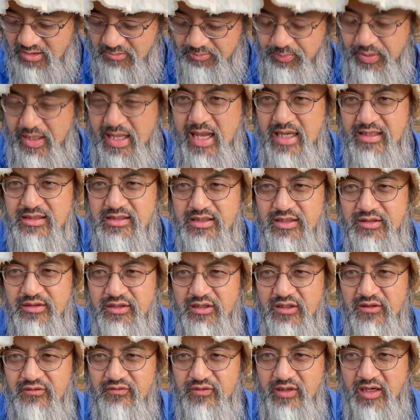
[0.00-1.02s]
packed in
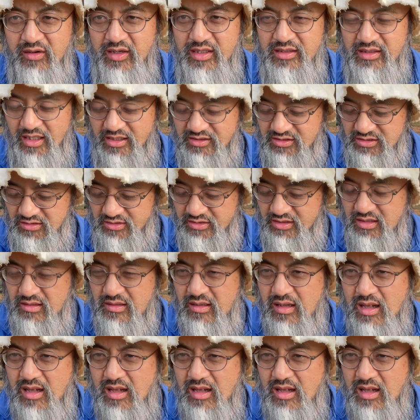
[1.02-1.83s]
there very nicely.